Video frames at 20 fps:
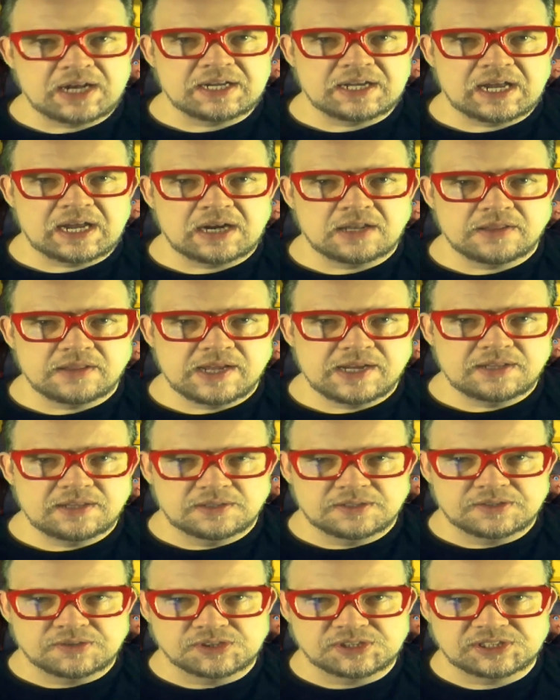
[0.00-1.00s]
got to lay
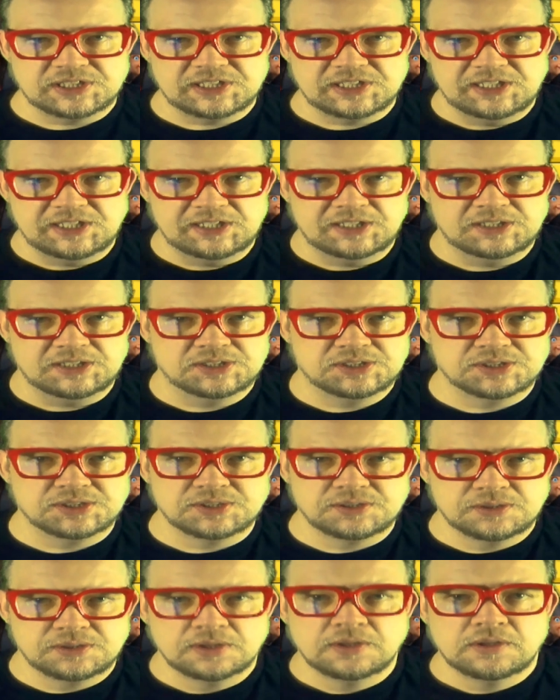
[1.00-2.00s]
little seeds
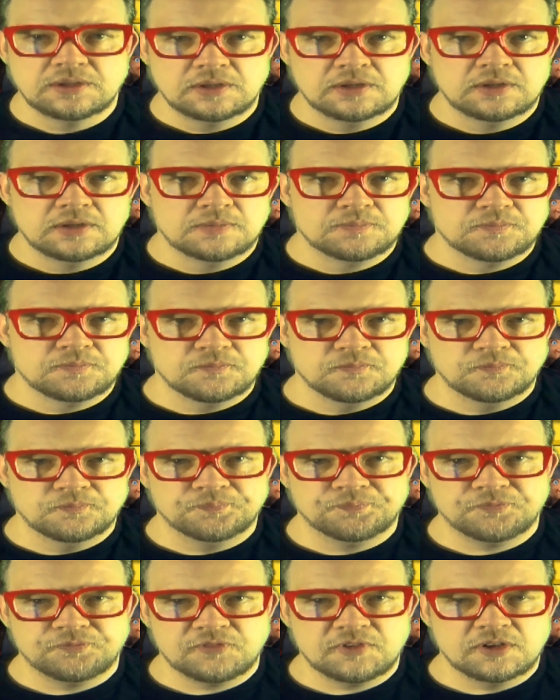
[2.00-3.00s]

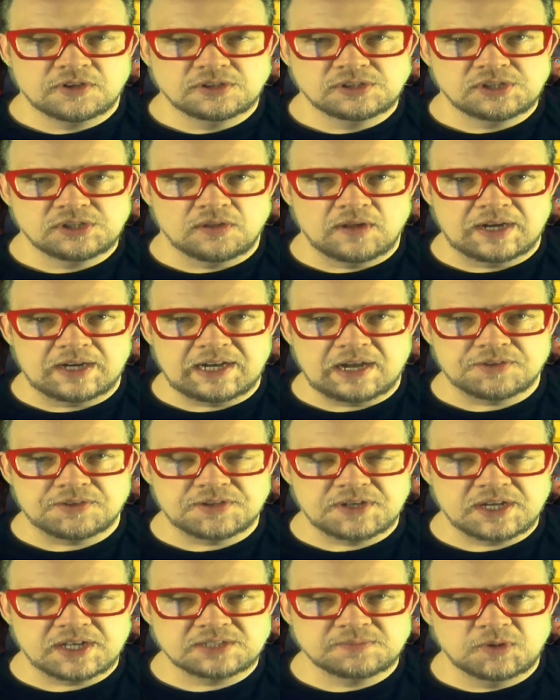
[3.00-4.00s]
to lay down the
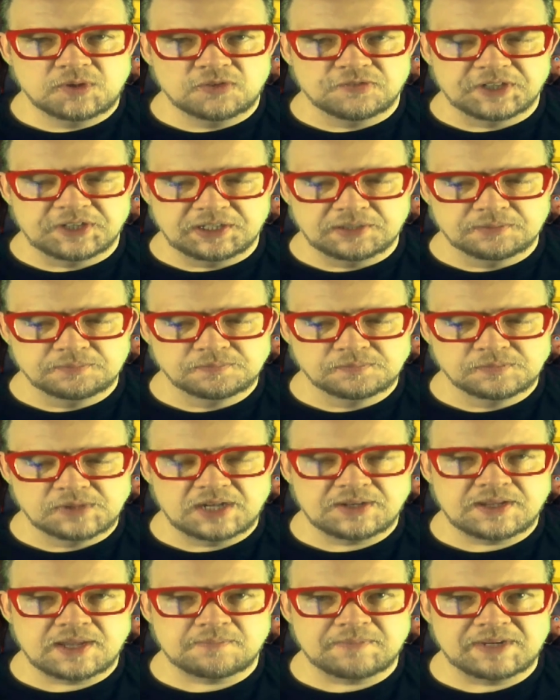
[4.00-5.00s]
next movie. And
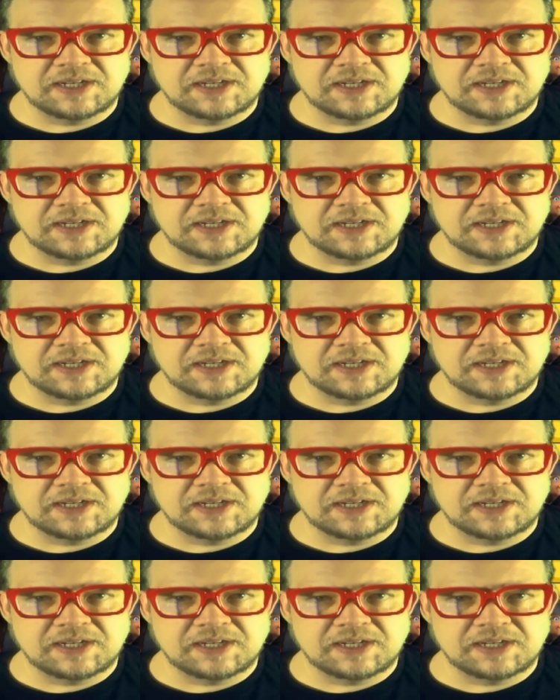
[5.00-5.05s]
that makes